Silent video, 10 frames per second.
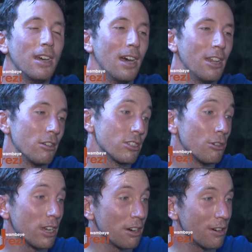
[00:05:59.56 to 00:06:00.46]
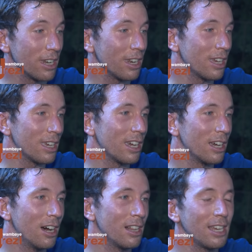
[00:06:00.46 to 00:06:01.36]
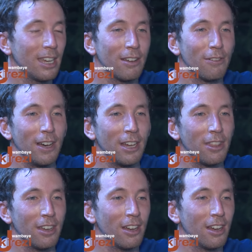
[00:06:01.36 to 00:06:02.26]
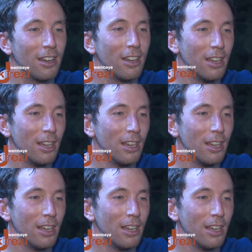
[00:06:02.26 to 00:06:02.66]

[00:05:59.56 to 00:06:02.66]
And also here in Kigali, I find the